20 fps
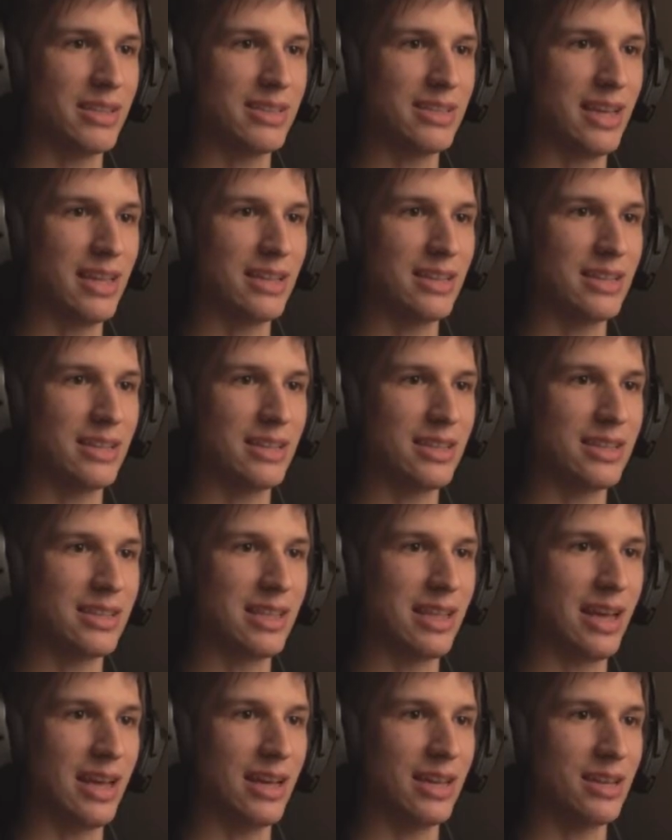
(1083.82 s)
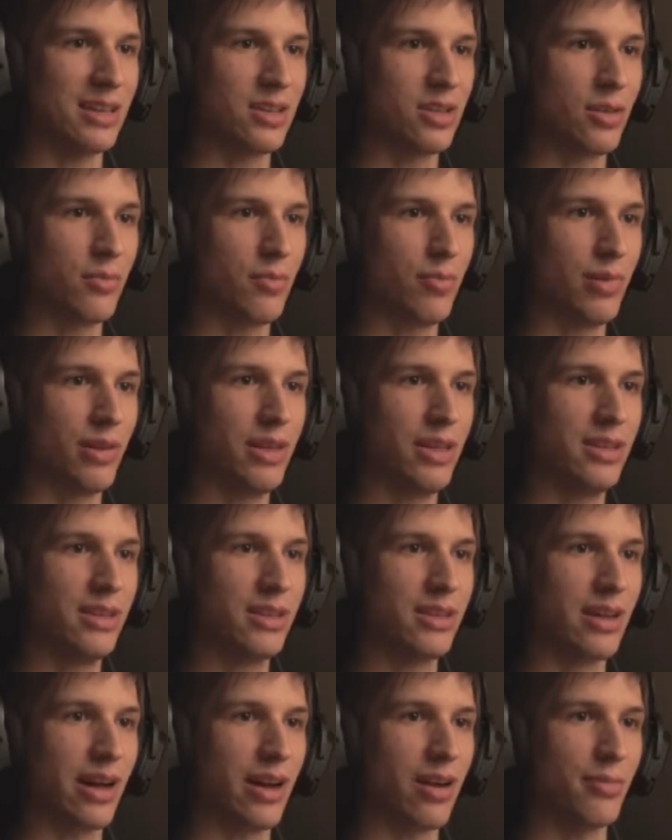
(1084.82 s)
my sanity is like complete
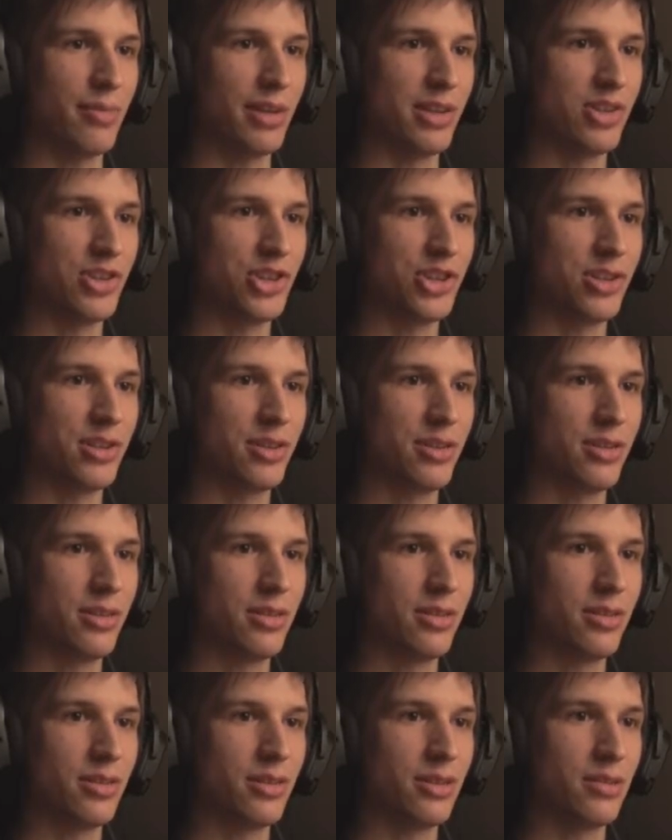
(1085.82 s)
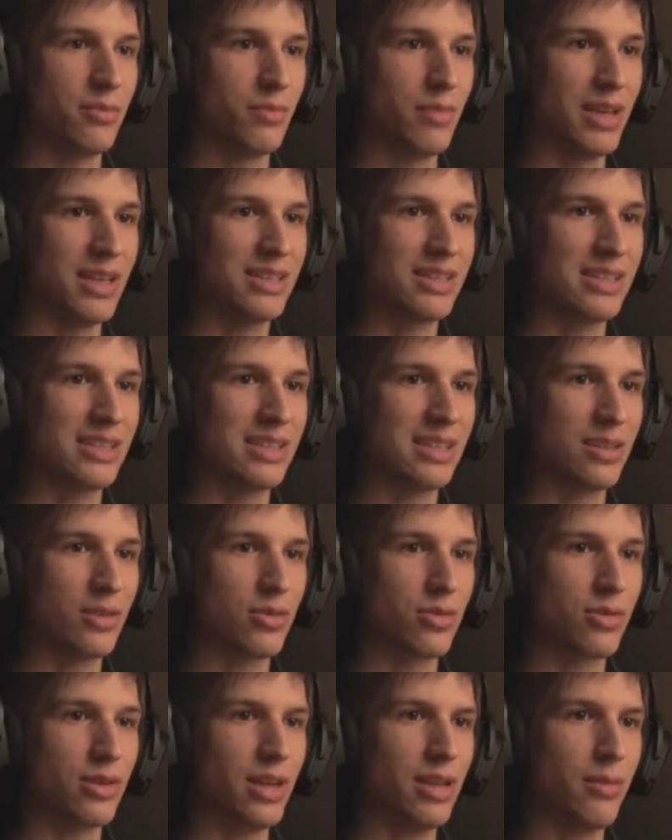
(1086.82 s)
garbage. Makes this
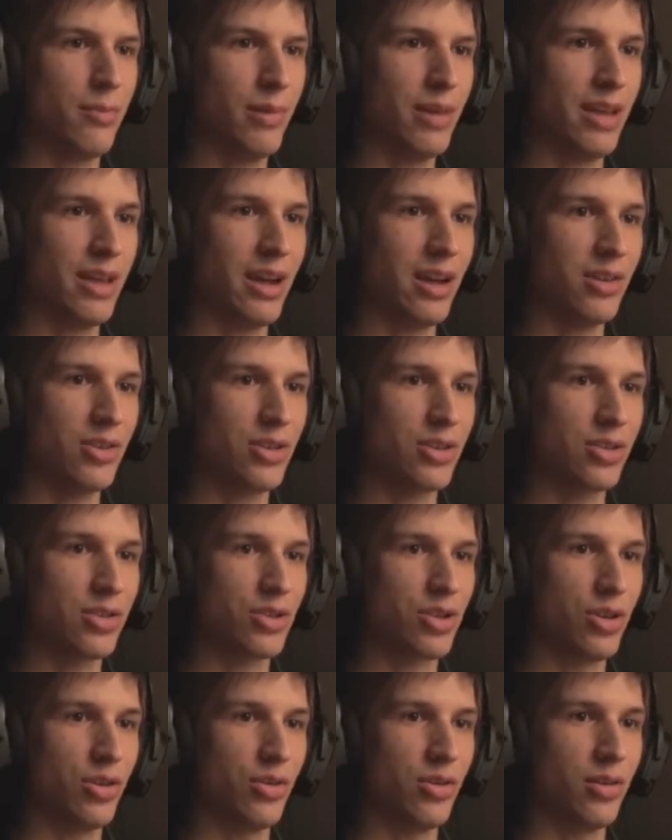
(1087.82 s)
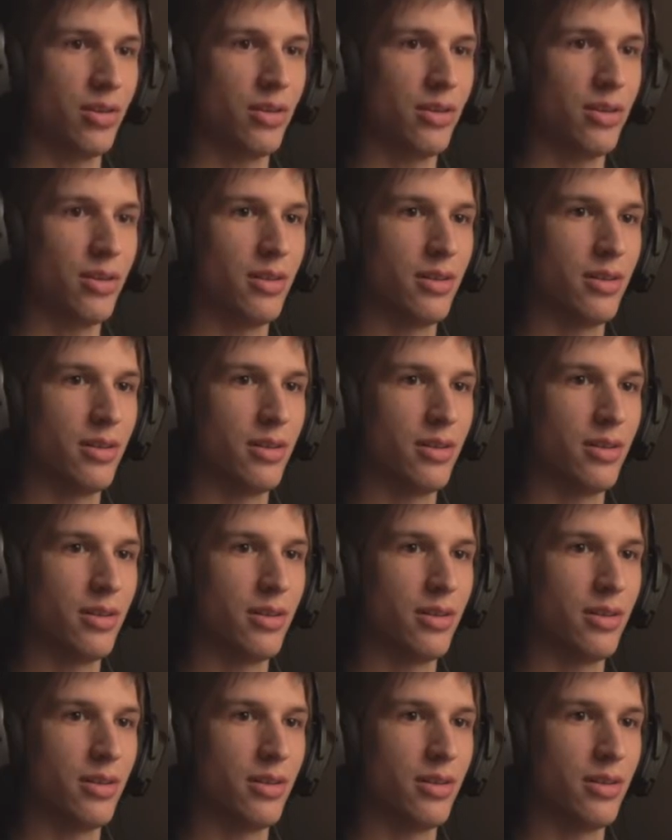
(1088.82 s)
incredibly hard to control.